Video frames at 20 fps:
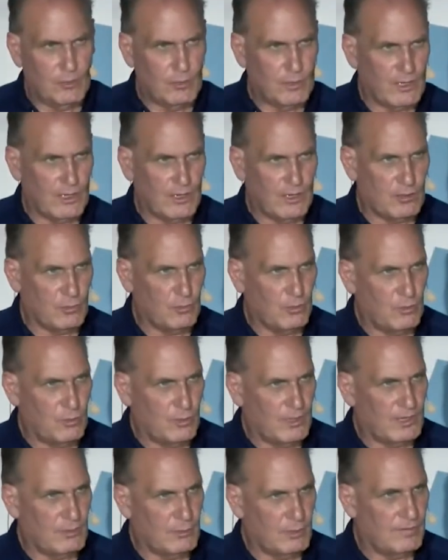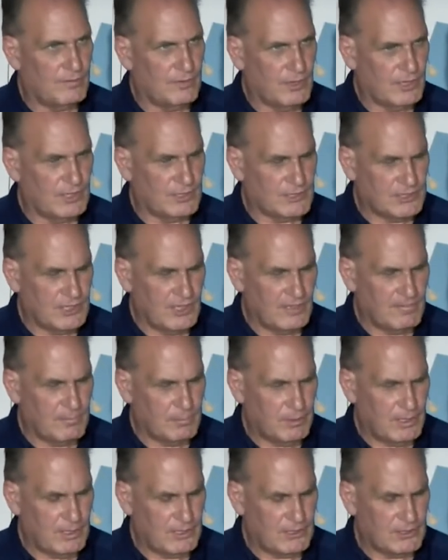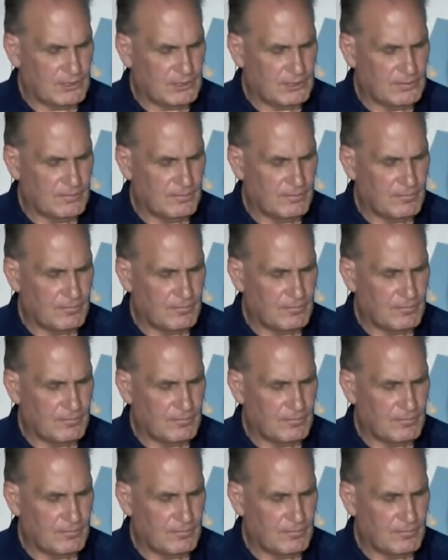like, well, where do I find a safe place?